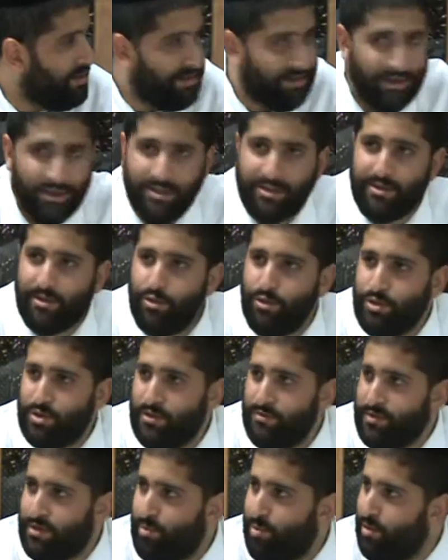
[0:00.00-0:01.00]
to the exclusion
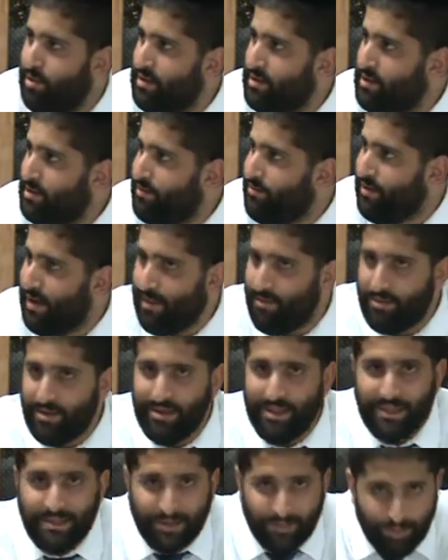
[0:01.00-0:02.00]
of supporting their
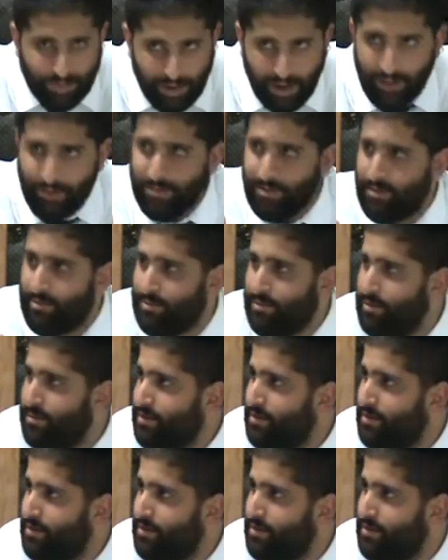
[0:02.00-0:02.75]
family, that's a problem.